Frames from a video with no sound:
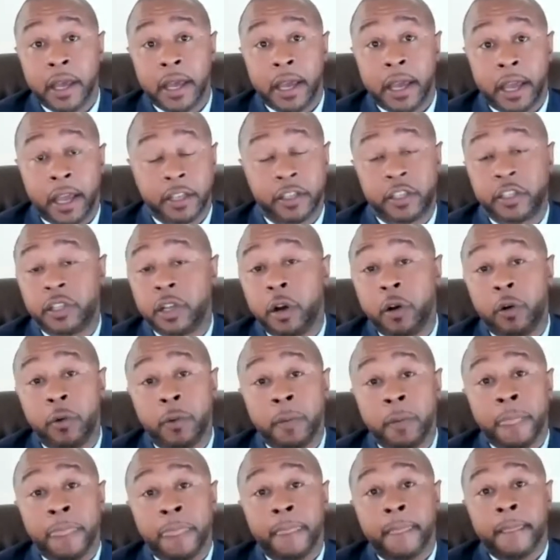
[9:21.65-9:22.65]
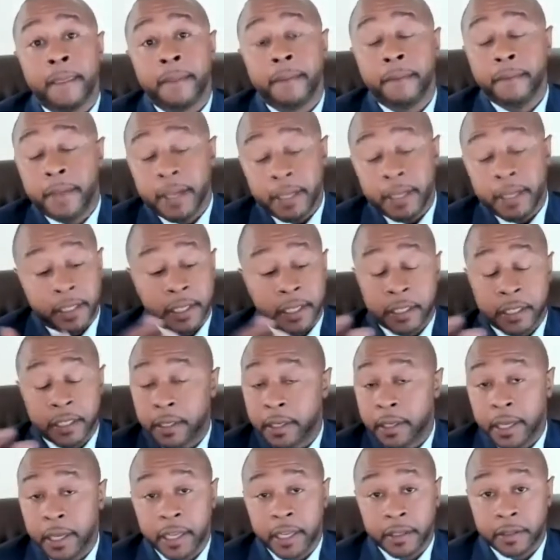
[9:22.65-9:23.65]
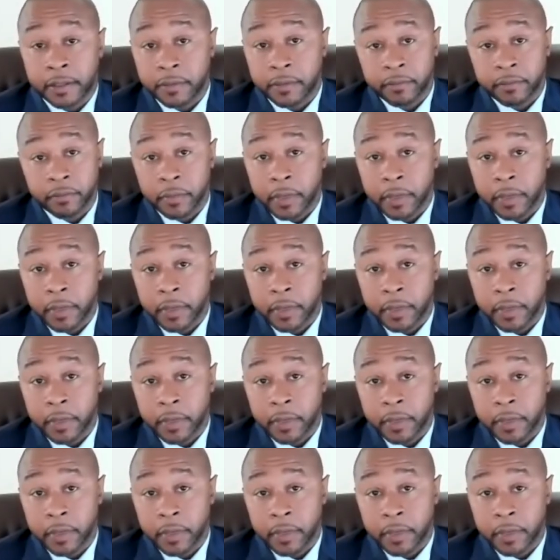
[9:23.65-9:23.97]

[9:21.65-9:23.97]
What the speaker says: And so this is